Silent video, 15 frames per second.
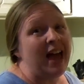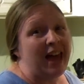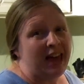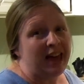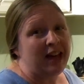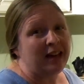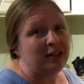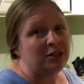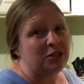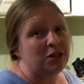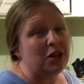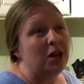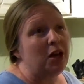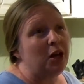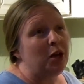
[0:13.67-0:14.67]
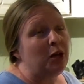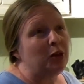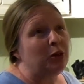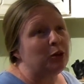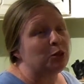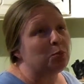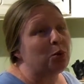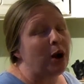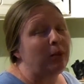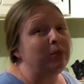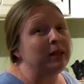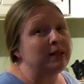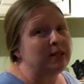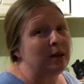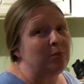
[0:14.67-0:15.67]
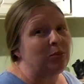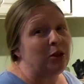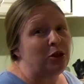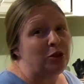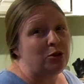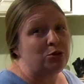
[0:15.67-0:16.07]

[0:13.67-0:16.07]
and there's probably something